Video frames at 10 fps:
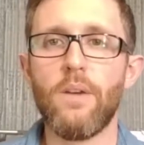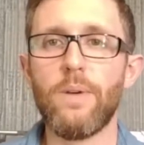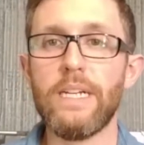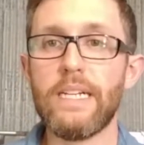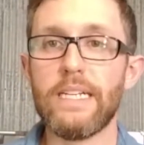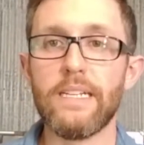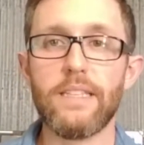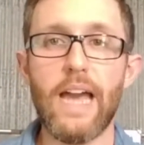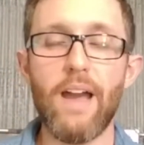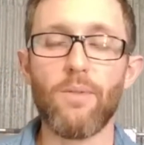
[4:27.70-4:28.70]
We need to
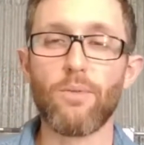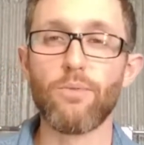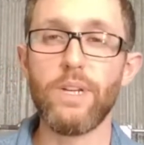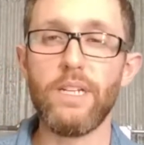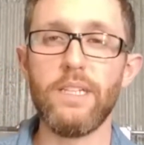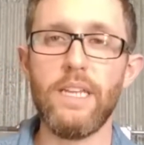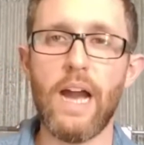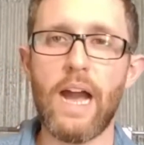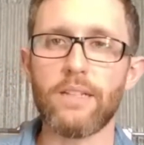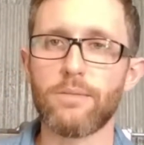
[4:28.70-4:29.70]
get that really
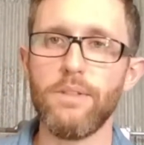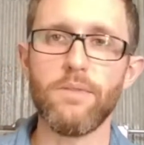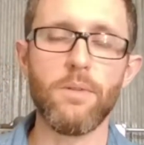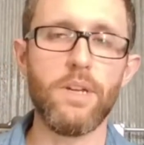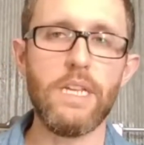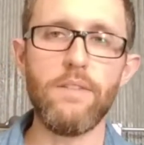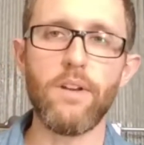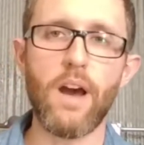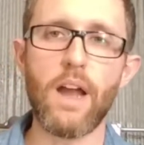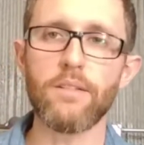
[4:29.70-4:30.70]
hot, so even
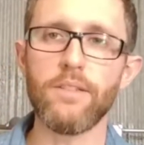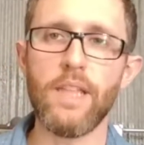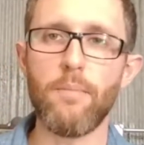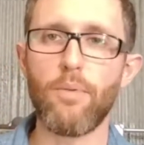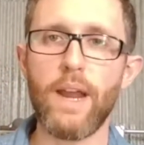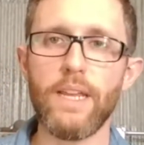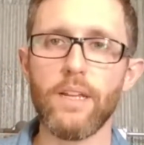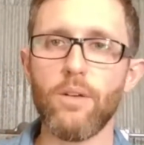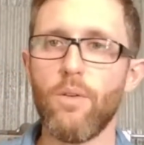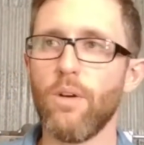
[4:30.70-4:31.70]
even hotter than that bright
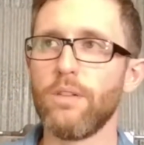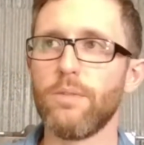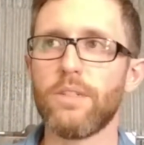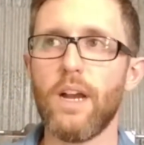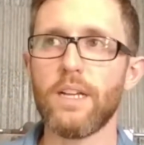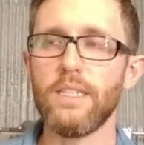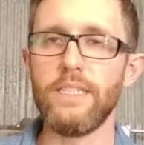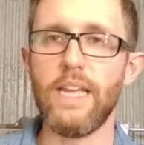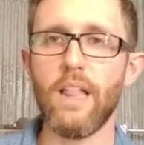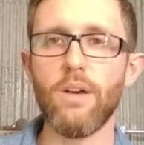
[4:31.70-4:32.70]
yellow orange. We're
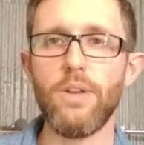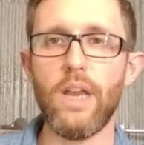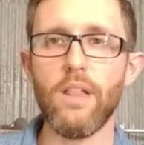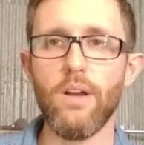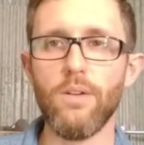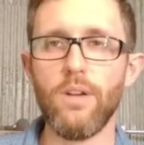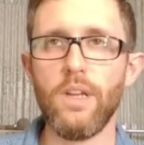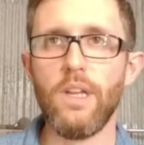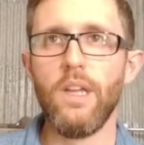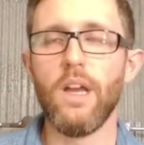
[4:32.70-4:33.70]
talking yellow yellow.
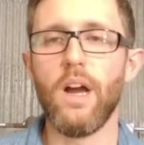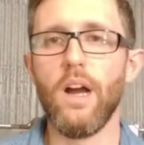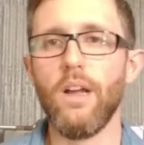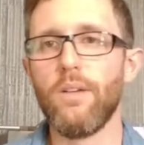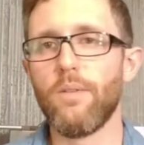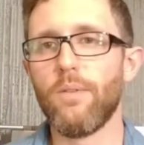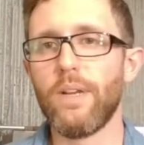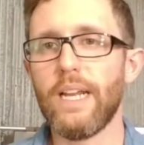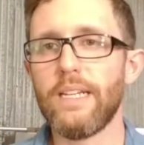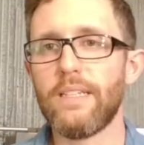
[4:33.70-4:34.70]
Uh,
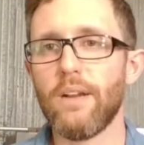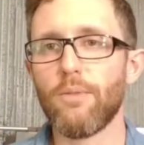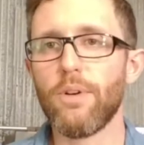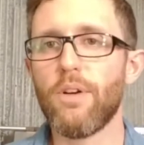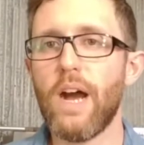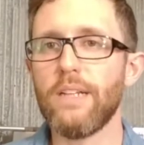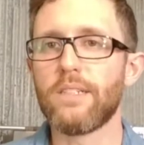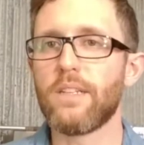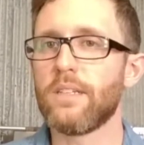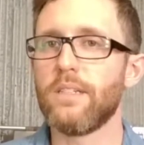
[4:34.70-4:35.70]
got to get that real hot
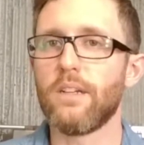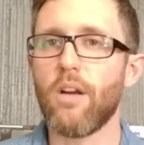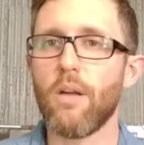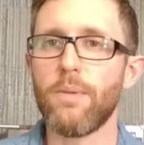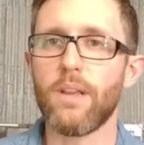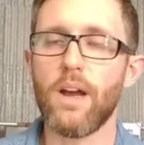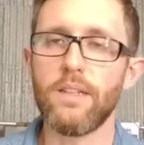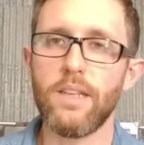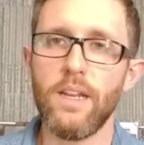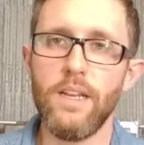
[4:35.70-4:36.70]
just because of the carbon
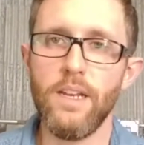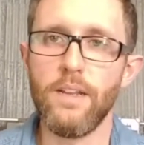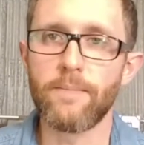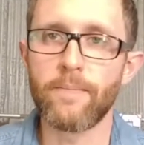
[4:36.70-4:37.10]
content in it.